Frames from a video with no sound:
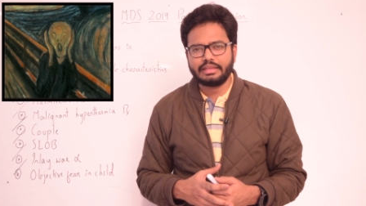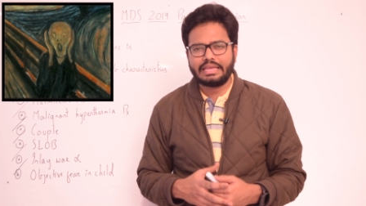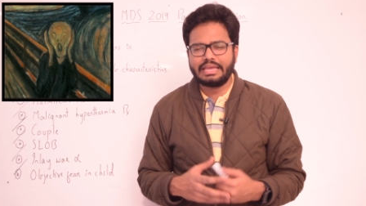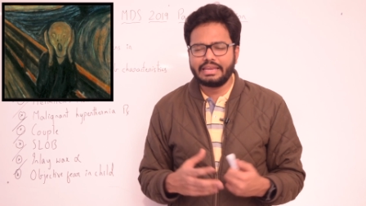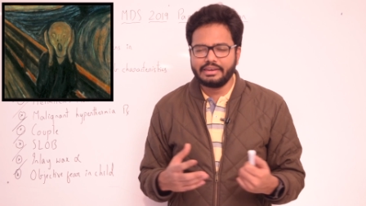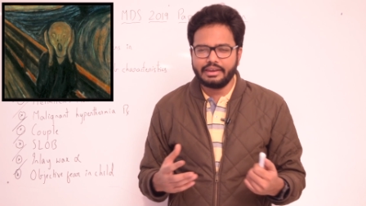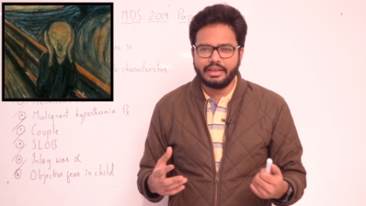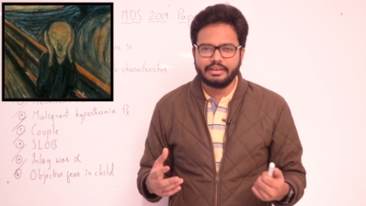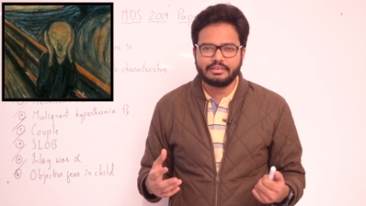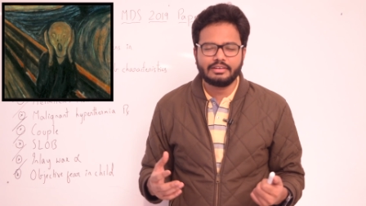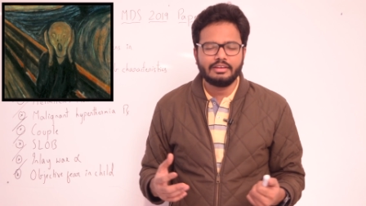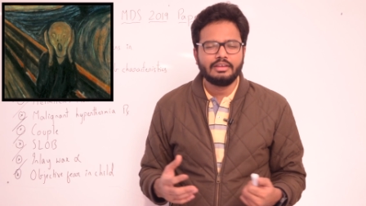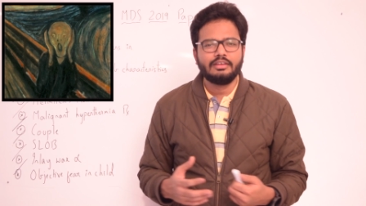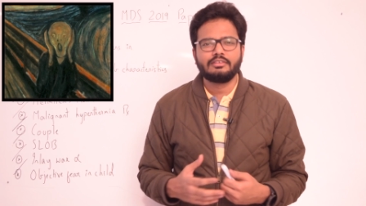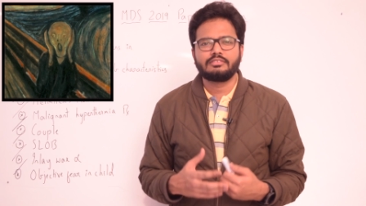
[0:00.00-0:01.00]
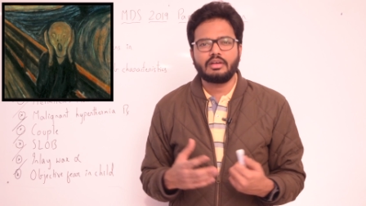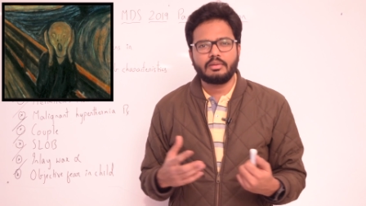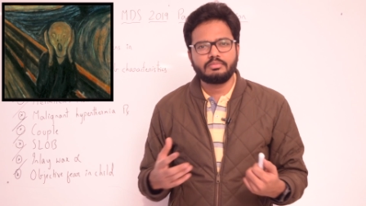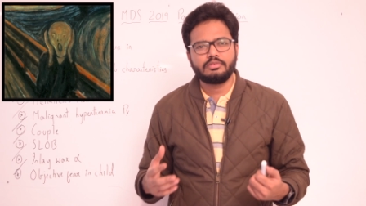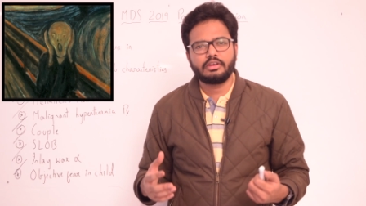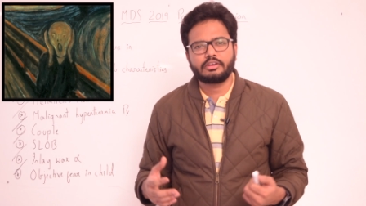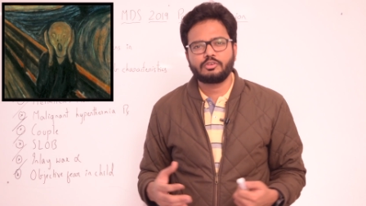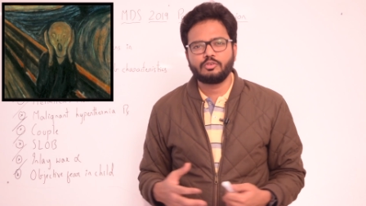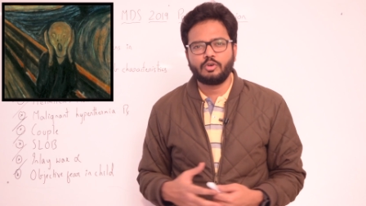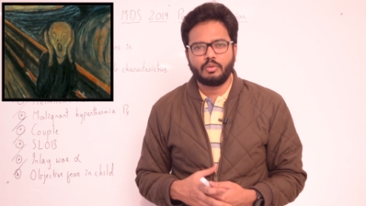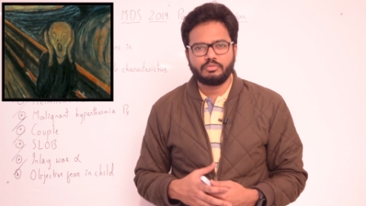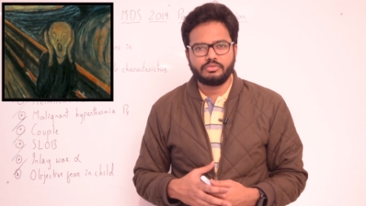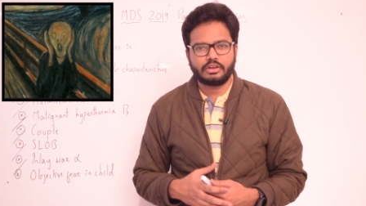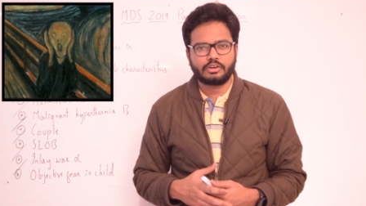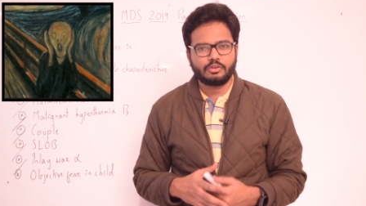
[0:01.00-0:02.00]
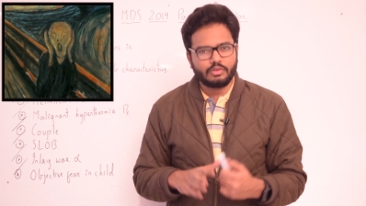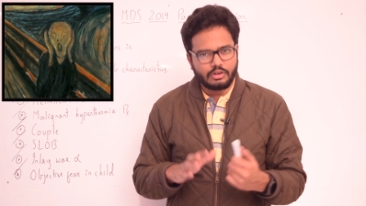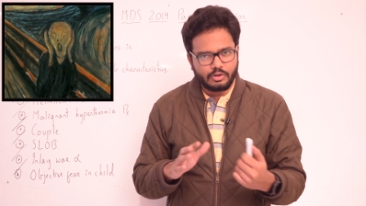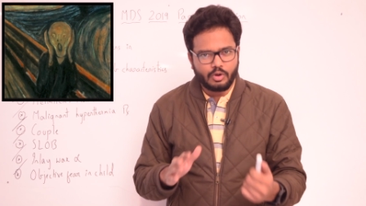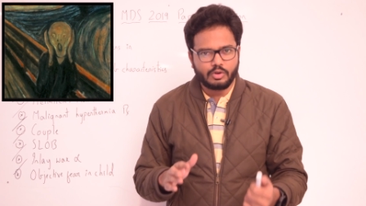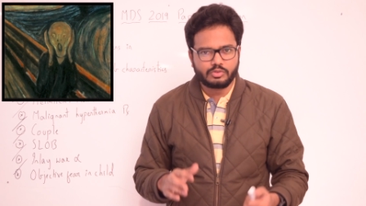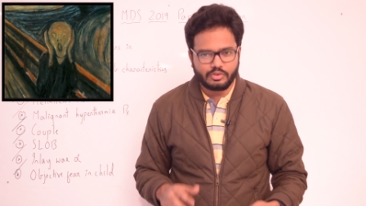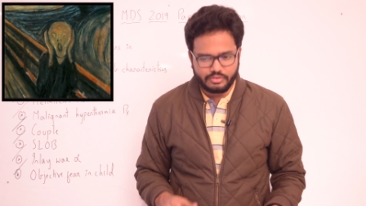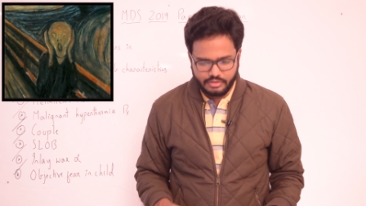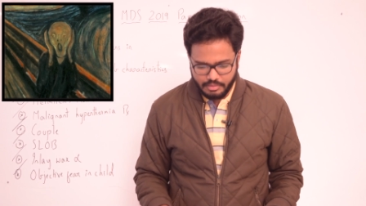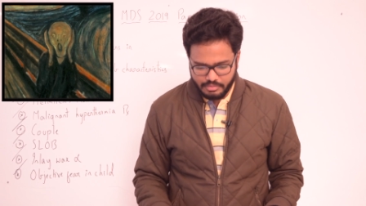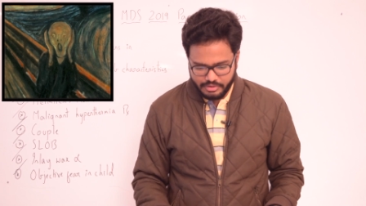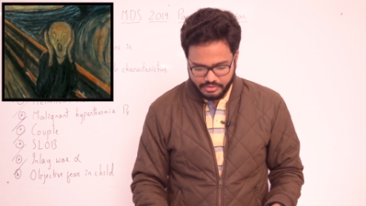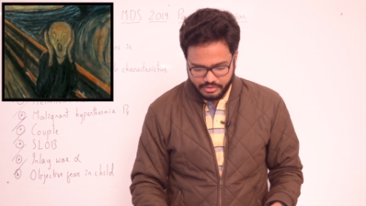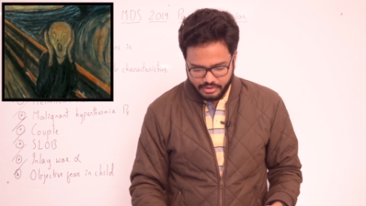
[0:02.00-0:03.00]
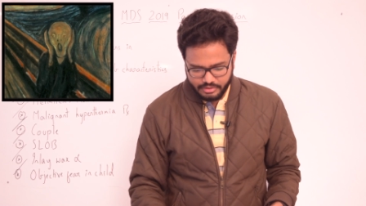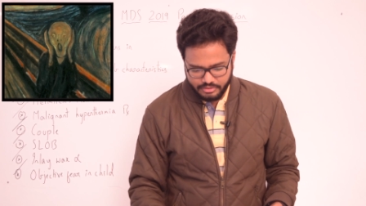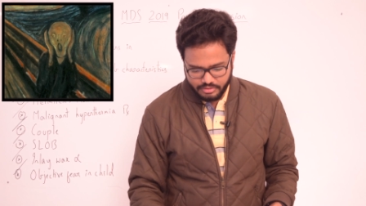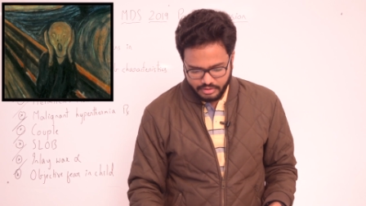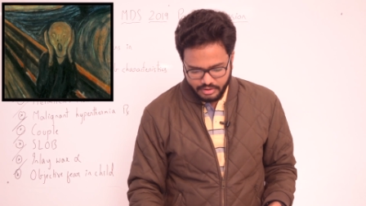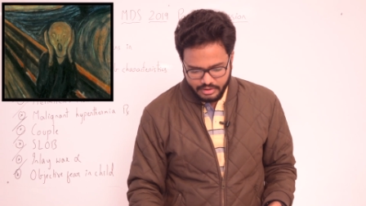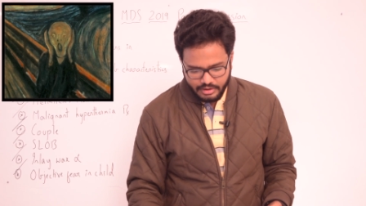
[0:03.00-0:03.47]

innate, subjective, objective. We'll go through some literature.